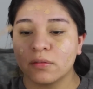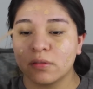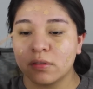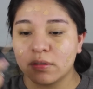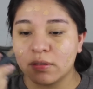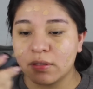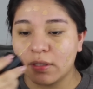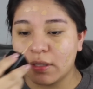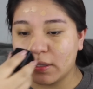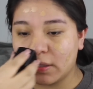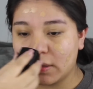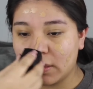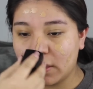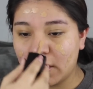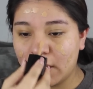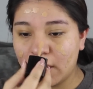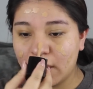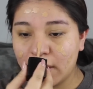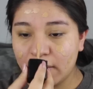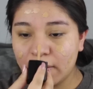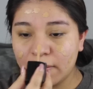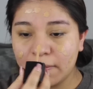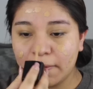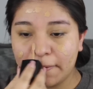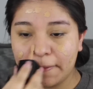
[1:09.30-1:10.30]
Just like
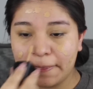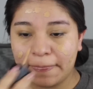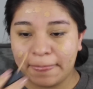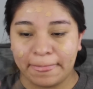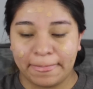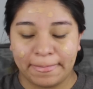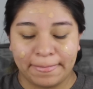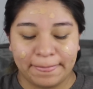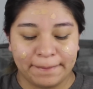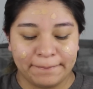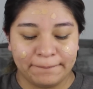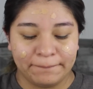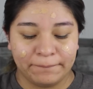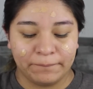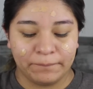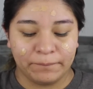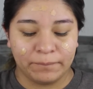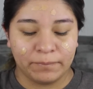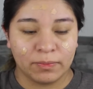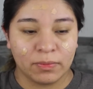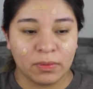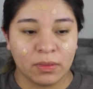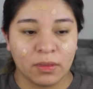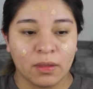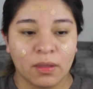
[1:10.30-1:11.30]
that.
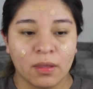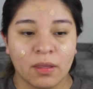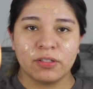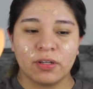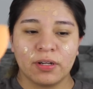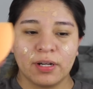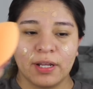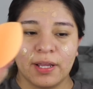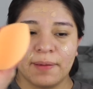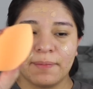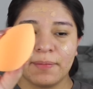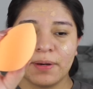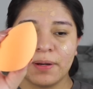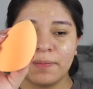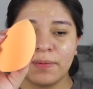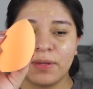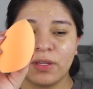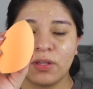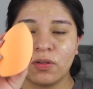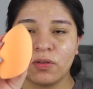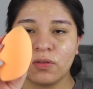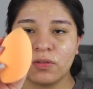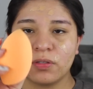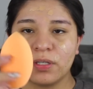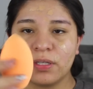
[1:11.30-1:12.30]
Today I'm going to be
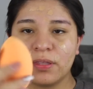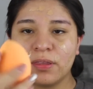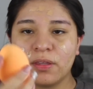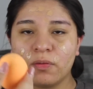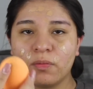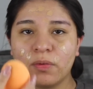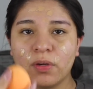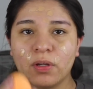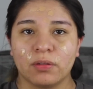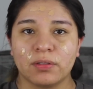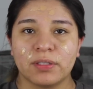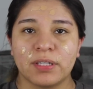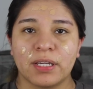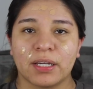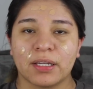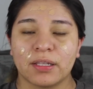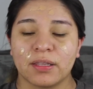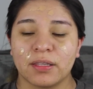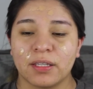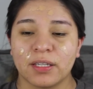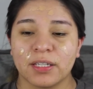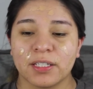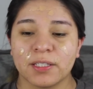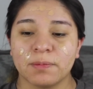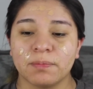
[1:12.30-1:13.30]
using the Real
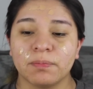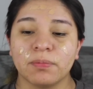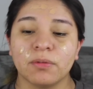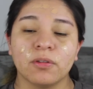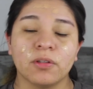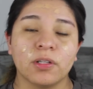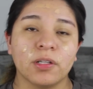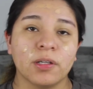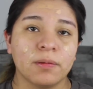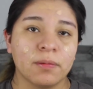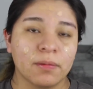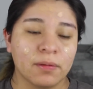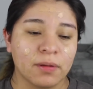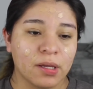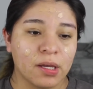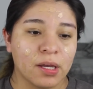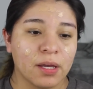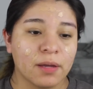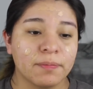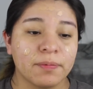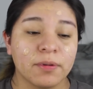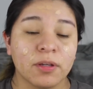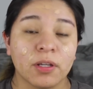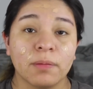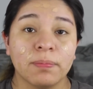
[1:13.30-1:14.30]
Techniques Beauty
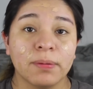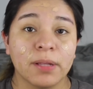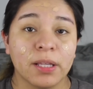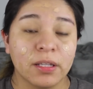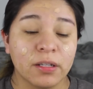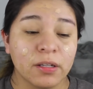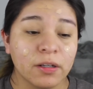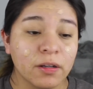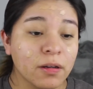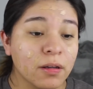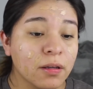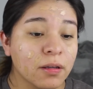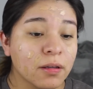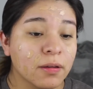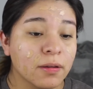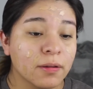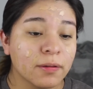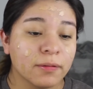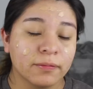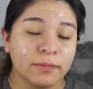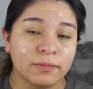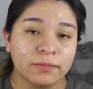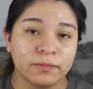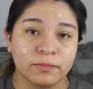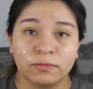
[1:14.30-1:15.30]
Blender.
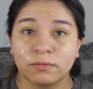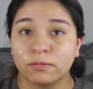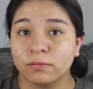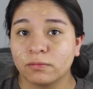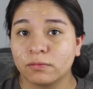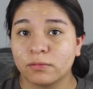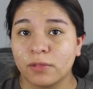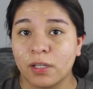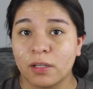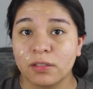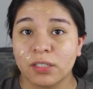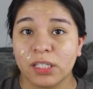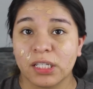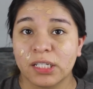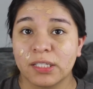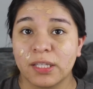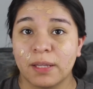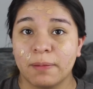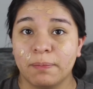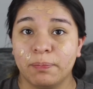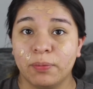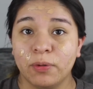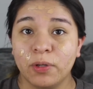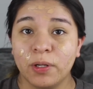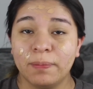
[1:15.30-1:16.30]
I was going to
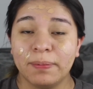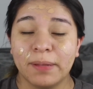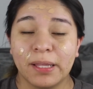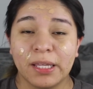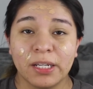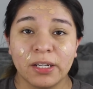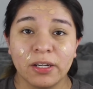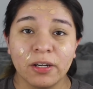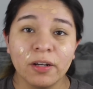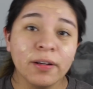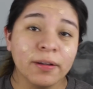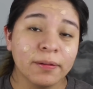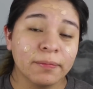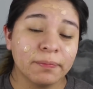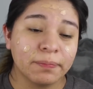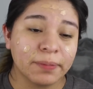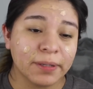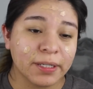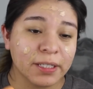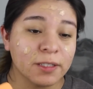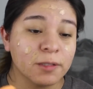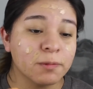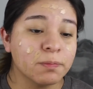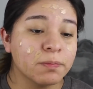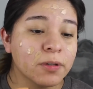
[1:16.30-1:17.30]
say Booty Blender,
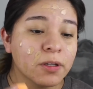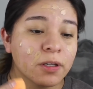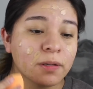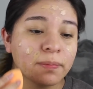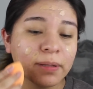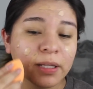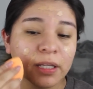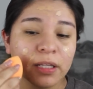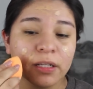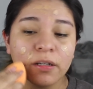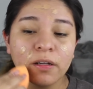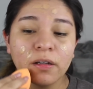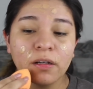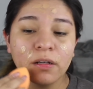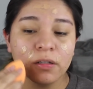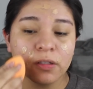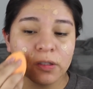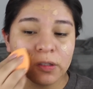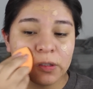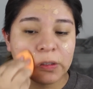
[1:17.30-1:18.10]
but it's Beauty Blender.